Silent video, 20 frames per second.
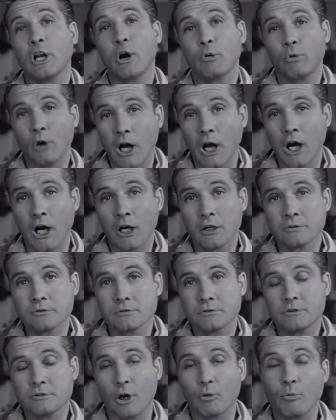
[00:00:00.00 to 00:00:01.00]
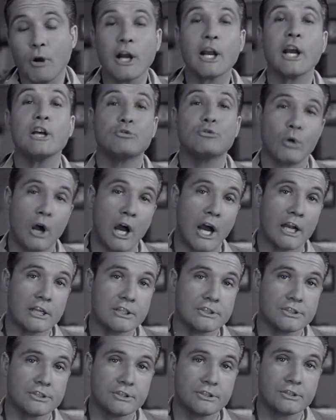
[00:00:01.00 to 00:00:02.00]
Some claimed he wanted
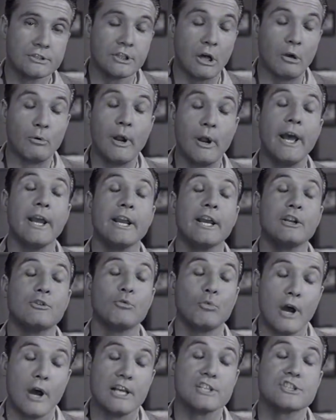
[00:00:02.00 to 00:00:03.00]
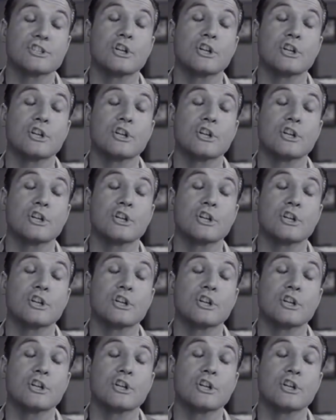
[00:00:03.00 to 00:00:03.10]
out of the business entirely.